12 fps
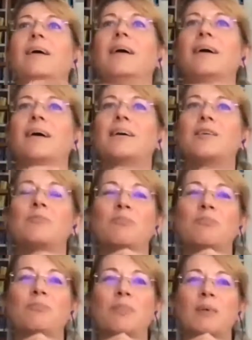
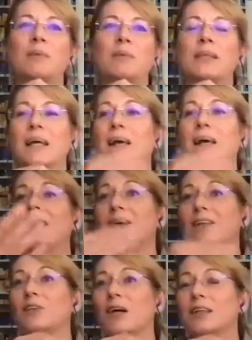I mean, they are
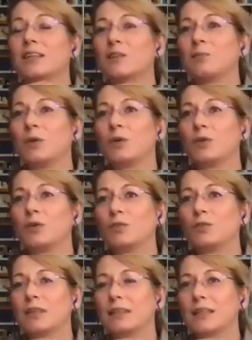attracted because
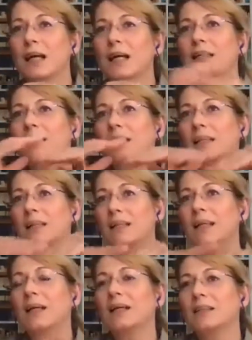of the size and the
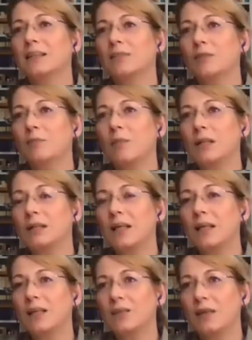negative impact
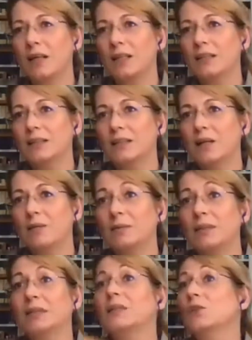they create in some
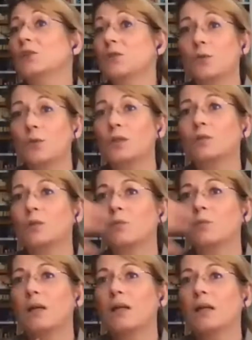cities, of course, with
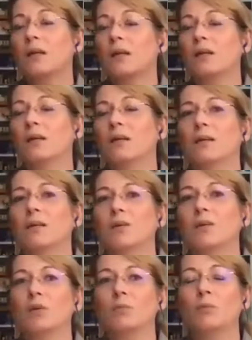bringing
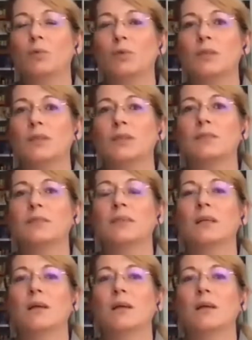positives.